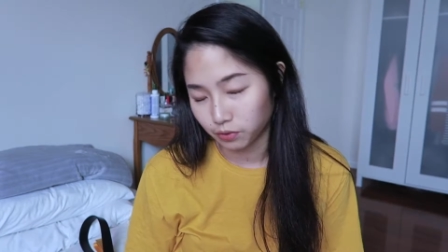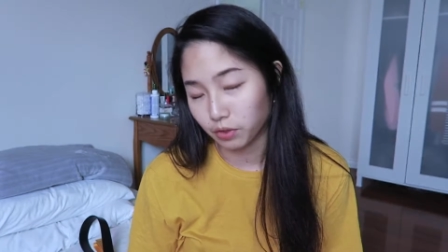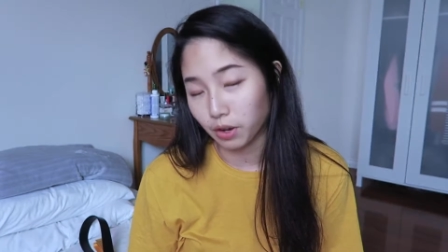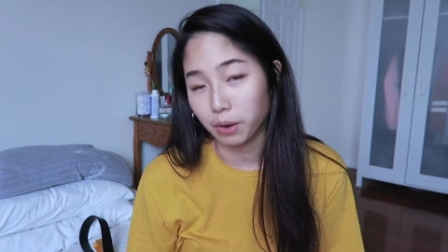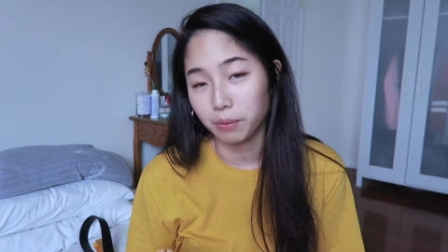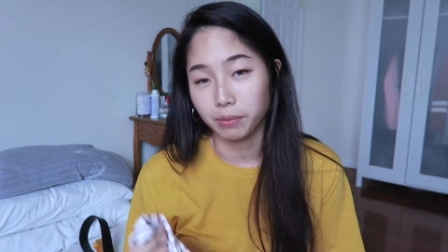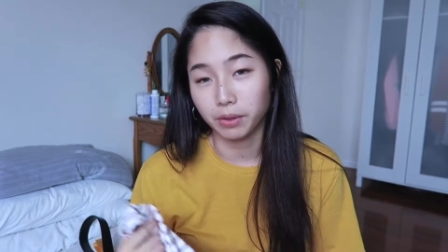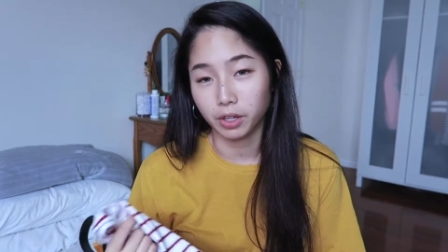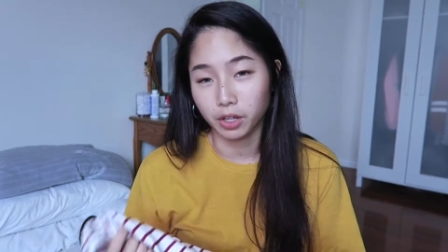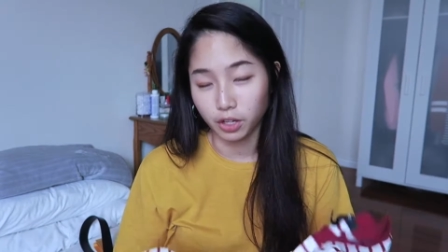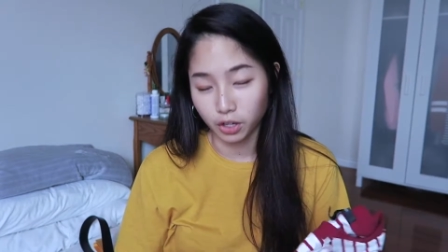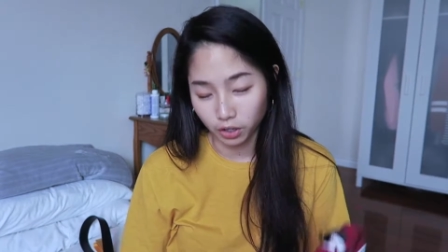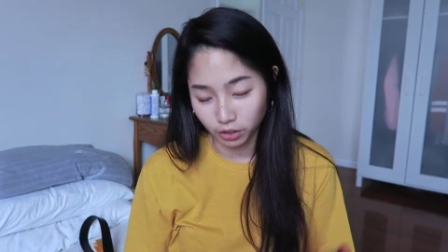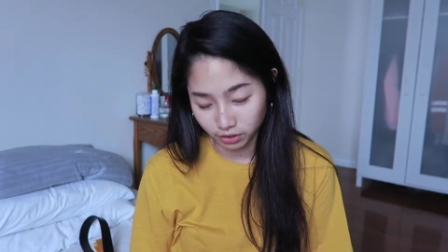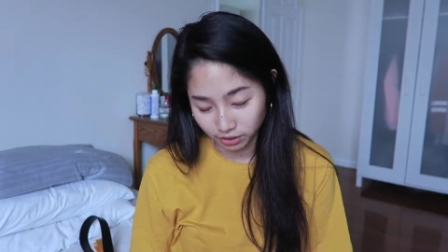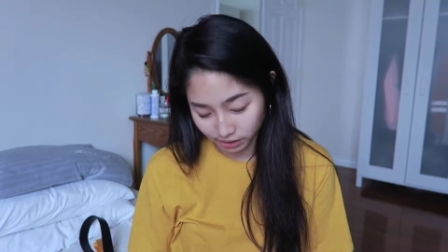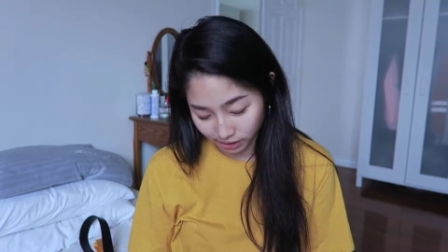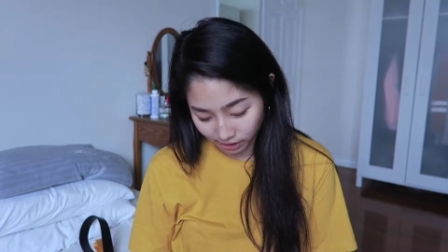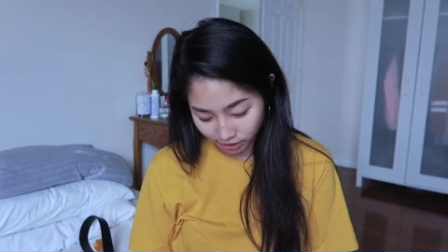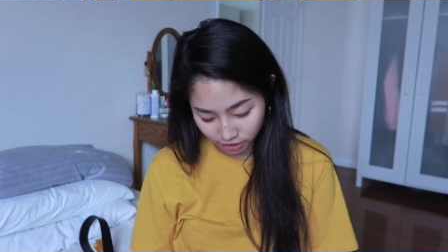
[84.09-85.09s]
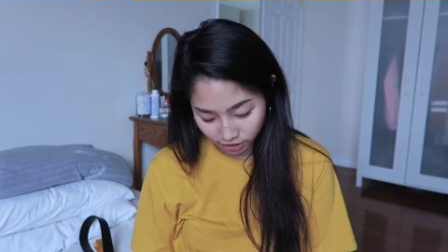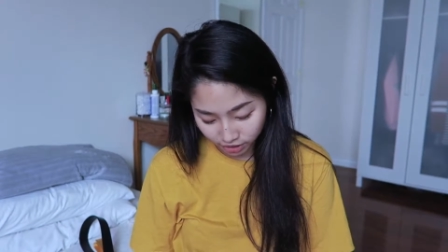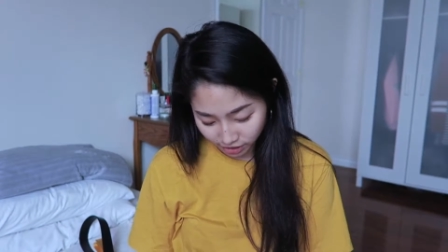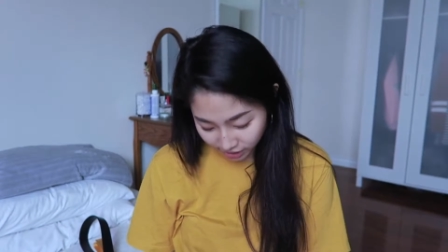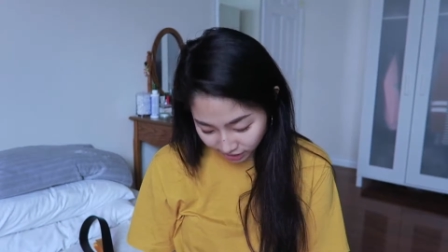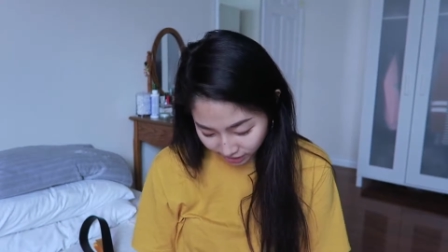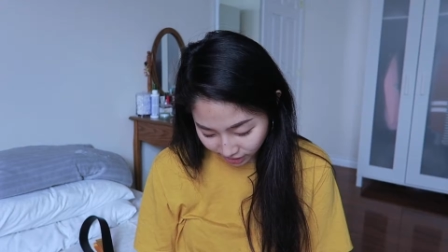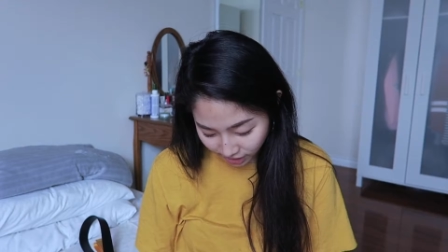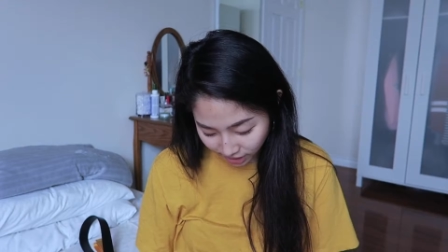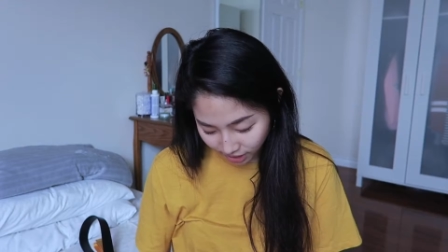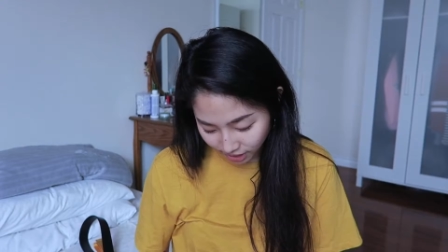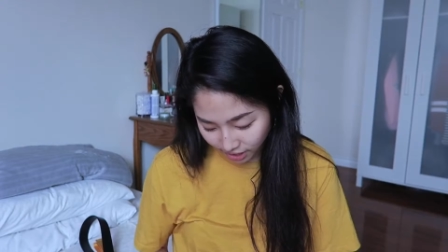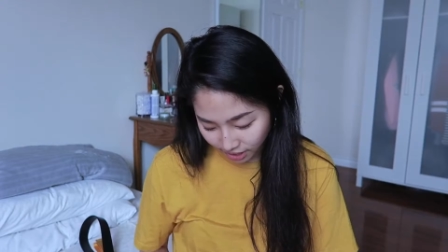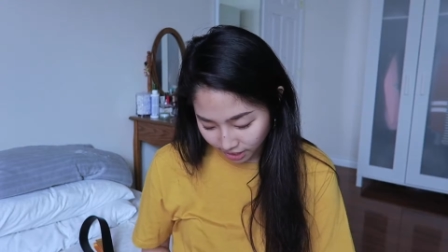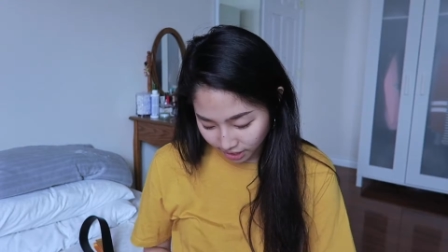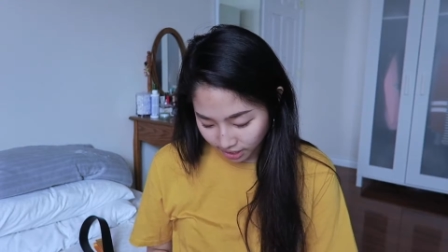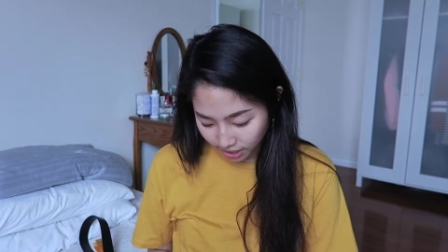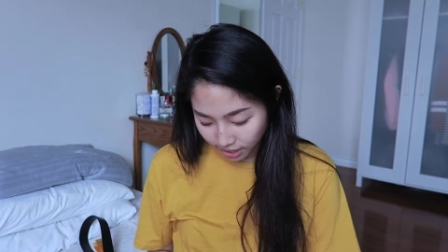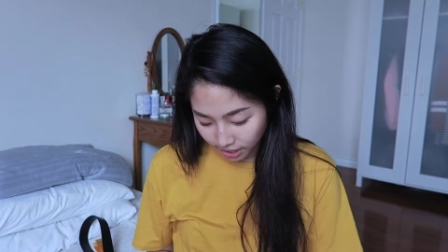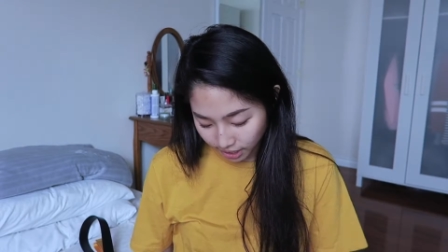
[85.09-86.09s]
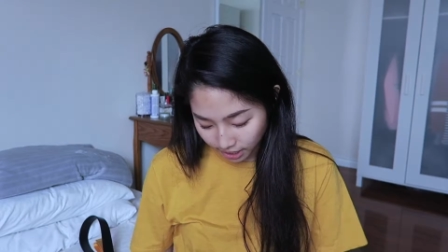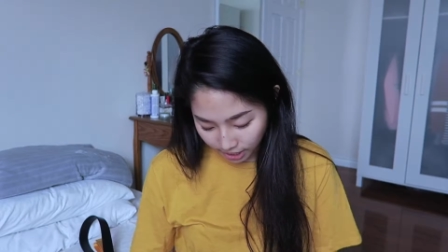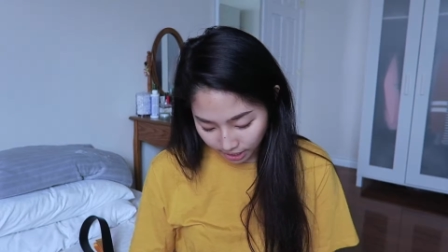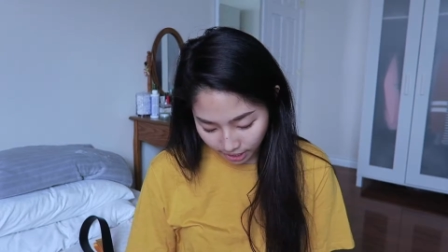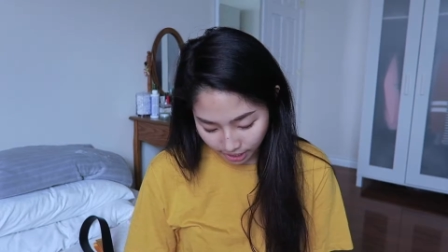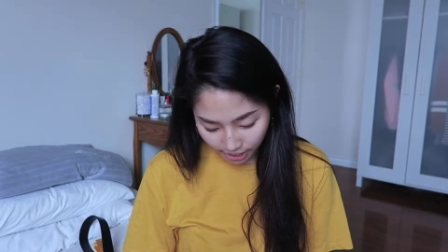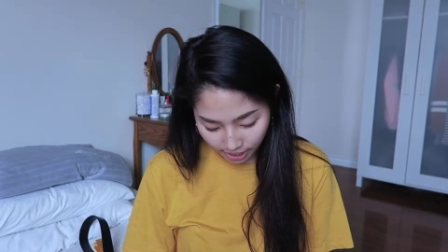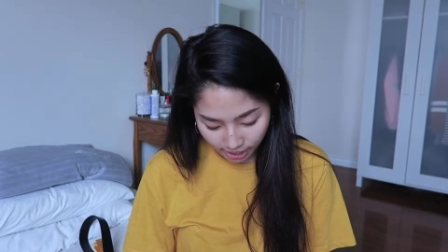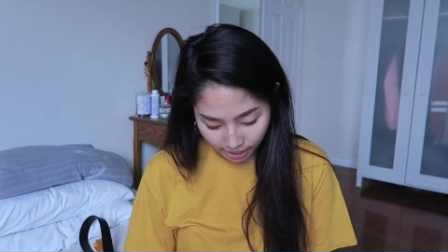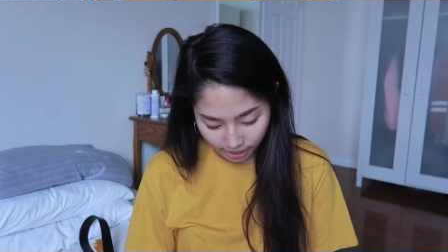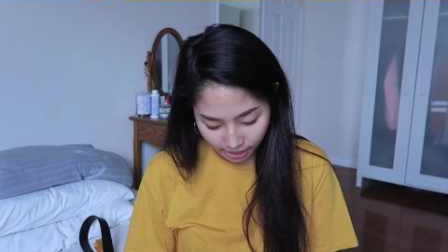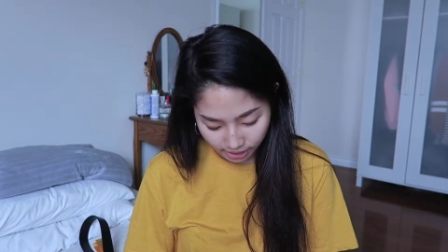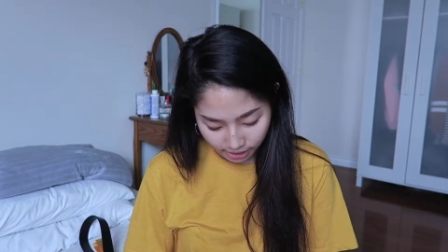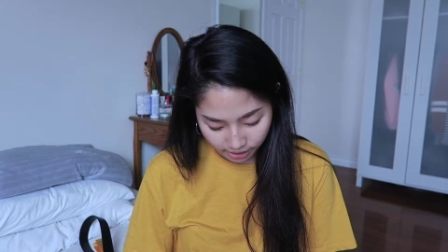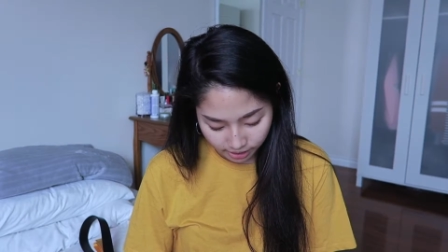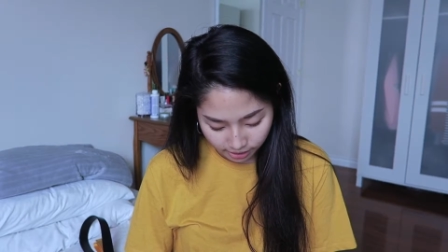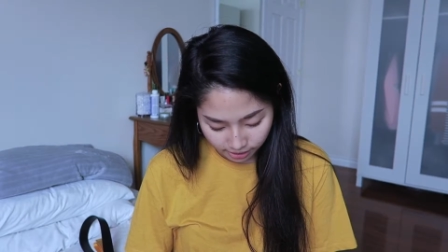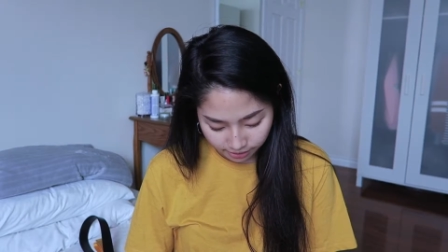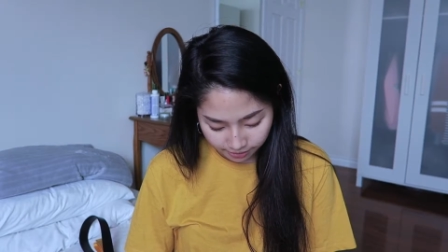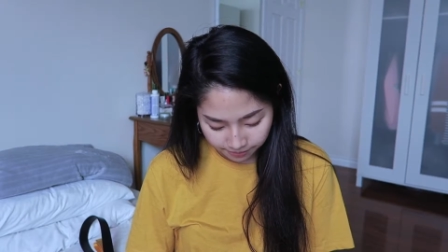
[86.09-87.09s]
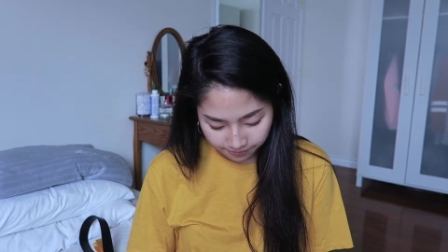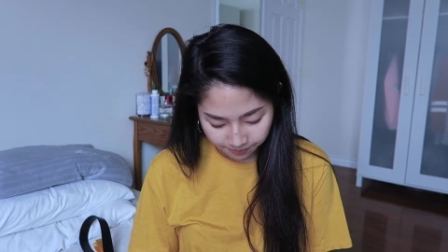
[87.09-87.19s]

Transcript: from the girl section. And